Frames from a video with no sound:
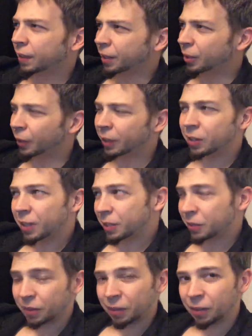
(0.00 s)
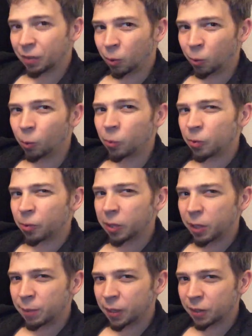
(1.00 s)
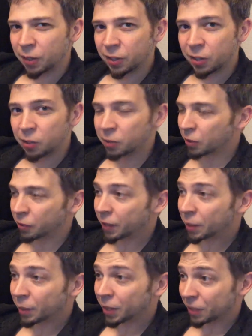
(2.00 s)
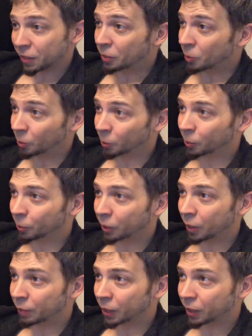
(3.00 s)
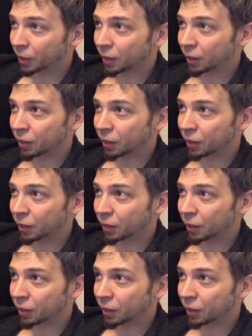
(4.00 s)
You know, I collect horror comics also, so if anybody has any horror comic